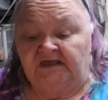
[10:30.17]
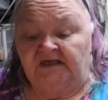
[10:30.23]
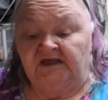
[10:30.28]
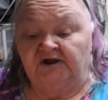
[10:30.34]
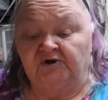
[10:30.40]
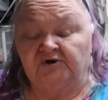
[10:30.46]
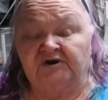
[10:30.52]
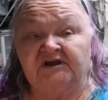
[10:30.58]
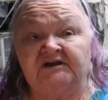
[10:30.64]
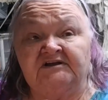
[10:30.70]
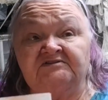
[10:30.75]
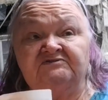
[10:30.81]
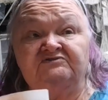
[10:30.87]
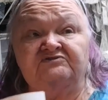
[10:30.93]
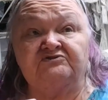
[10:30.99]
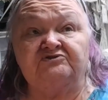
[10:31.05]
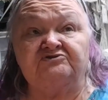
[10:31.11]
Ariane
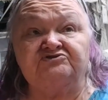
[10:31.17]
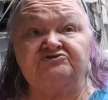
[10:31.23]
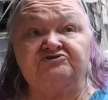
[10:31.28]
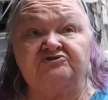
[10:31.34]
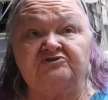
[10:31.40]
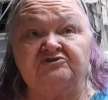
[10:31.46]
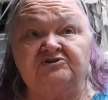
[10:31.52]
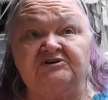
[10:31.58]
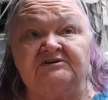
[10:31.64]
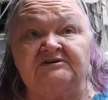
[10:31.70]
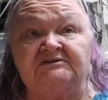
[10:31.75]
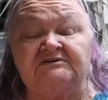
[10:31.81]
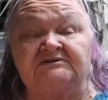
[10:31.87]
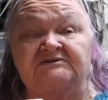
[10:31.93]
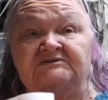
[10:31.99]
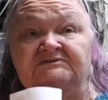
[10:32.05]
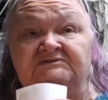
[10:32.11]
Zurcher
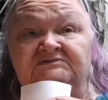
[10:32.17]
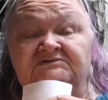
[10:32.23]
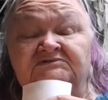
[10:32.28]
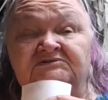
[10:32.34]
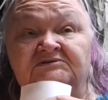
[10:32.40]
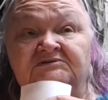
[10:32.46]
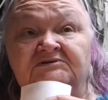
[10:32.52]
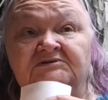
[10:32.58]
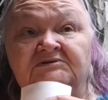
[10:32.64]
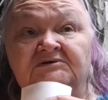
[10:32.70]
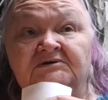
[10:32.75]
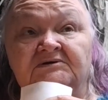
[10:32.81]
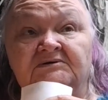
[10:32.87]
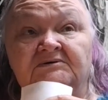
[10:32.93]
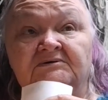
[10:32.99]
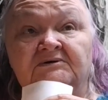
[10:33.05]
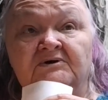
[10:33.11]
is,
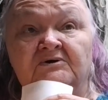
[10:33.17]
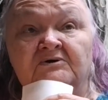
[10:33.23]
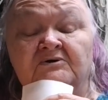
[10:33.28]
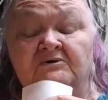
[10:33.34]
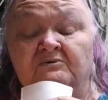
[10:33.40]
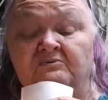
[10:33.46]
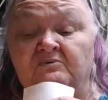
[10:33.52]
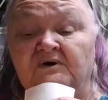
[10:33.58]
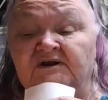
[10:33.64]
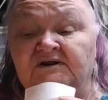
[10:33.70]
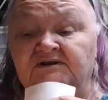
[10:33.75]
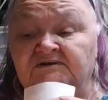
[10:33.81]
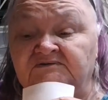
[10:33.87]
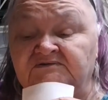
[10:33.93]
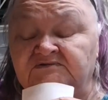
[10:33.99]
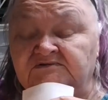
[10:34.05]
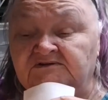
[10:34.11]
oh, what
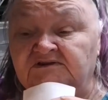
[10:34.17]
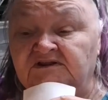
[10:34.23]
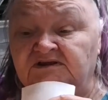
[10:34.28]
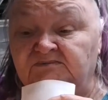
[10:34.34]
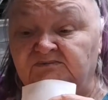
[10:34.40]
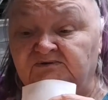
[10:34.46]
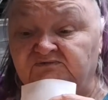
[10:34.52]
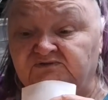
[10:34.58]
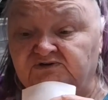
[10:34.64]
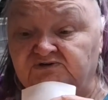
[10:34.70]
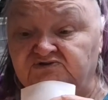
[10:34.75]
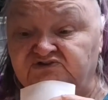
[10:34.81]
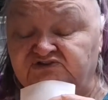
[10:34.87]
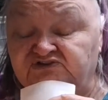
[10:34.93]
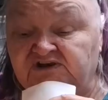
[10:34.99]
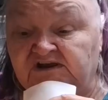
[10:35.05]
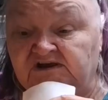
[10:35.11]
is the name of her
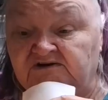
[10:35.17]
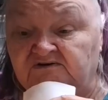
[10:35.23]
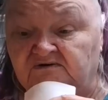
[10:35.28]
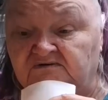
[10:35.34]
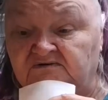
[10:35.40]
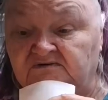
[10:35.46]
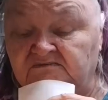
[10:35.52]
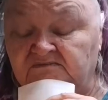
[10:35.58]
channel?